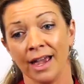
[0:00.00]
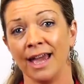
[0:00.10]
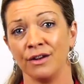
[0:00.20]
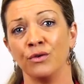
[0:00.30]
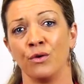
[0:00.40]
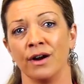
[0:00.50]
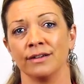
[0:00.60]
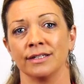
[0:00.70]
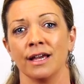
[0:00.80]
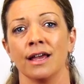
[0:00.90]
And of
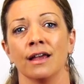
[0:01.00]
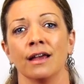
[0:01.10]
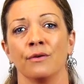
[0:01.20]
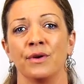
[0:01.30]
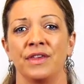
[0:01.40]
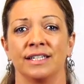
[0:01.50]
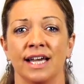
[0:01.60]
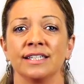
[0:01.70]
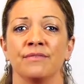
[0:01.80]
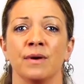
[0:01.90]
course, with
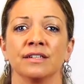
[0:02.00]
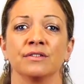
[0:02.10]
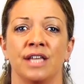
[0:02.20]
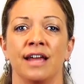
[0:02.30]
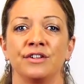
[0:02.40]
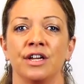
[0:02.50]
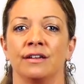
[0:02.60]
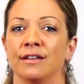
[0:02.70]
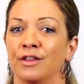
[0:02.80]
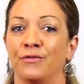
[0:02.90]
excessive muscle
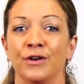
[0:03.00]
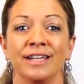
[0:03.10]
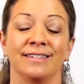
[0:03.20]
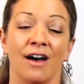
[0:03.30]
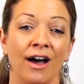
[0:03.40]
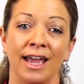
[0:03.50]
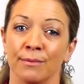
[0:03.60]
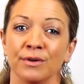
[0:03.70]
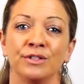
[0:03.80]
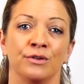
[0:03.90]
tension, the foot is not
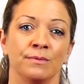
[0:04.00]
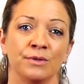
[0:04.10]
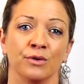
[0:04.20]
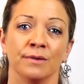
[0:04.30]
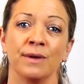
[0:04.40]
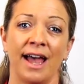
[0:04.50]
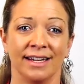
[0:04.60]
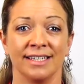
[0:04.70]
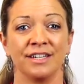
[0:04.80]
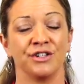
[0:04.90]
able to absorb
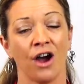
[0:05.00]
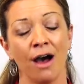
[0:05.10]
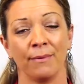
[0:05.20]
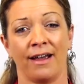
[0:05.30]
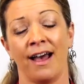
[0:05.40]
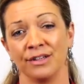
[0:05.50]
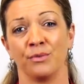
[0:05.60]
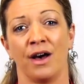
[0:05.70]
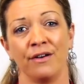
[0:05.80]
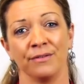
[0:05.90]
excess shock
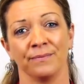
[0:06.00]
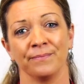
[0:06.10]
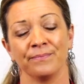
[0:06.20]
as well.